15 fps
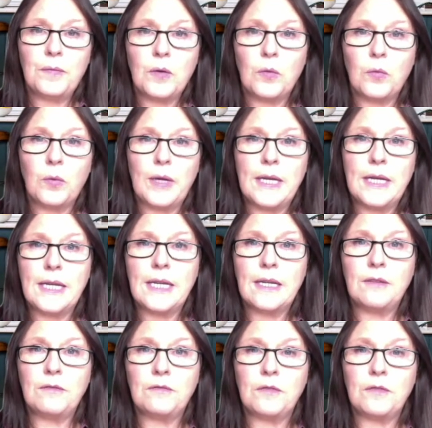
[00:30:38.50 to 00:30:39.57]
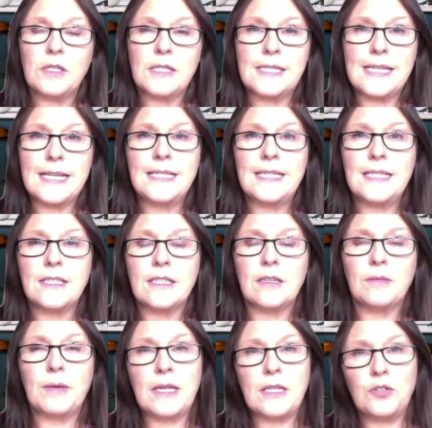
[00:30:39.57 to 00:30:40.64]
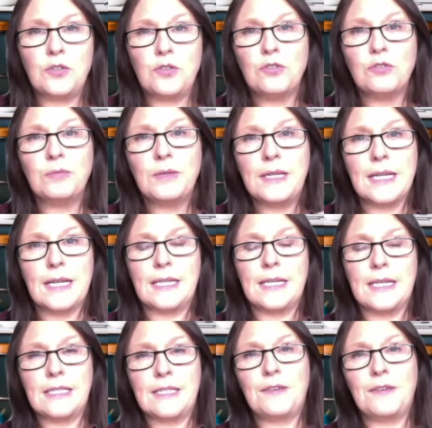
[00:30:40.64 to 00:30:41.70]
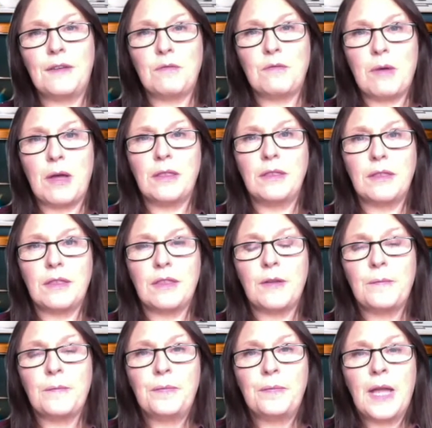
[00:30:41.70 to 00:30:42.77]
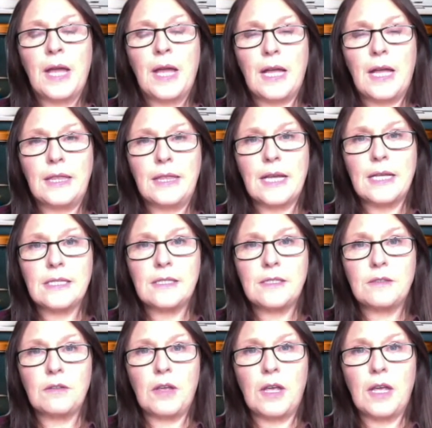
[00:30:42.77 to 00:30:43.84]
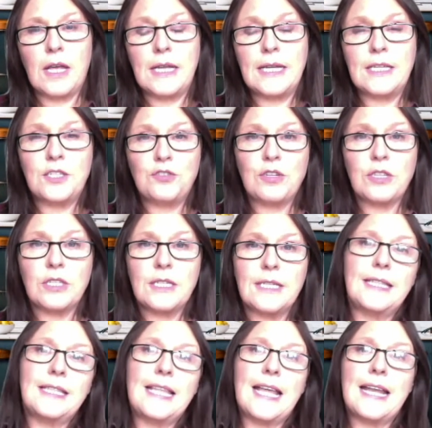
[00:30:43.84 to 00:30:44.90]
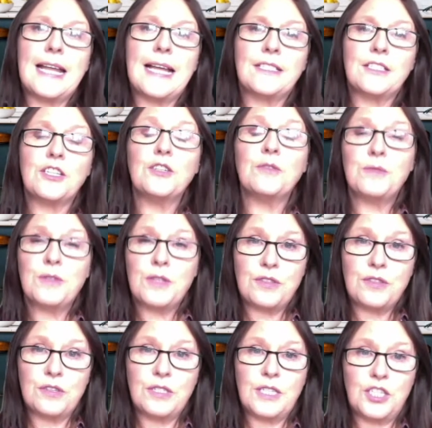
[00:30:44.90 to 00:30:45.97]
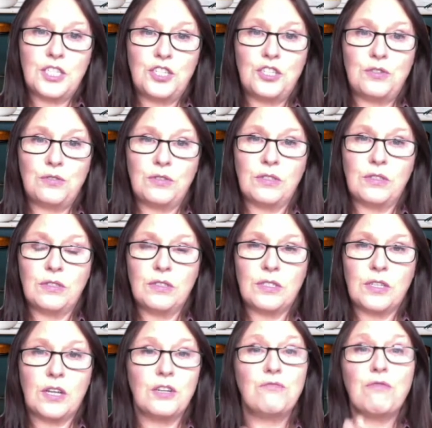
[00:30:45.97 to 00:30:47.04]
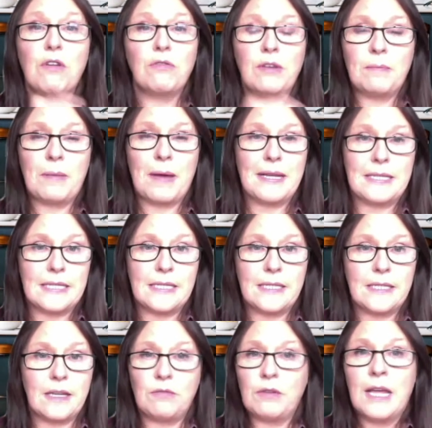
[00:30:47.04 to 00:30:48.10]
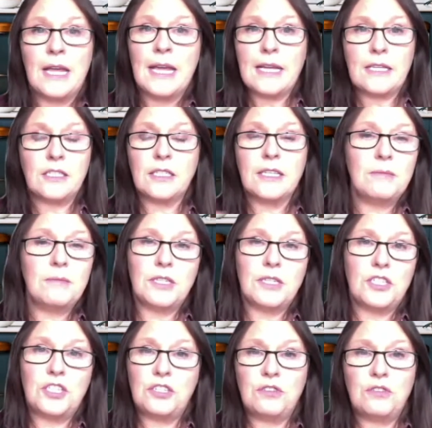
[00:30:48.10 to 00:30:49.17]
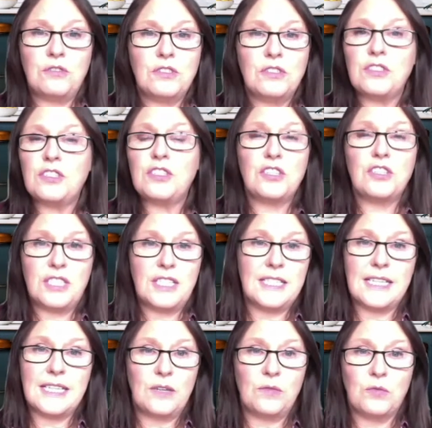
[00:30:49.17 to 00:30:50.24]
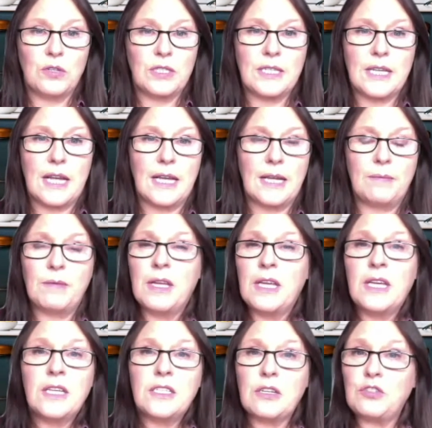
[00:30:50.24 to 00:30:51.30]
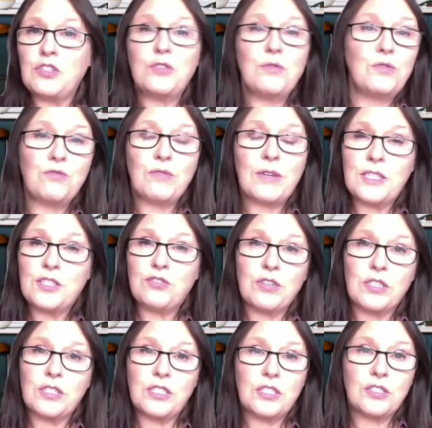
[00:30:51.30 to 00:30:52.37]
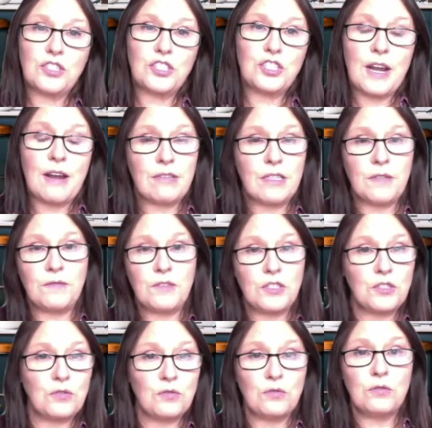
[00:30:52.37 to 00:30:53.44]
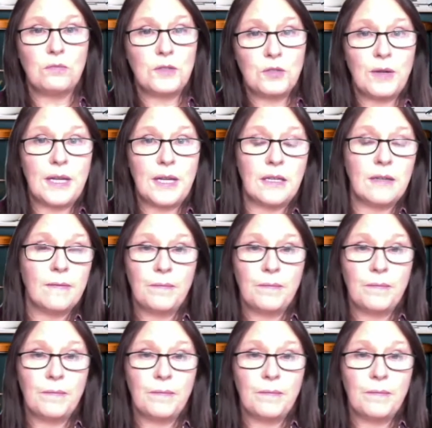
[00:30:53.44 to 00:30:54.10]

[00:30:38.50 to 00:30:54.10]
we've set it up. It's normally $9.95 a month. And that's an instructor can then add up to 30 students on a rolling basis. So it's unlimited students, 30 at any one time. So 2 or 3 instructors could share it if a school between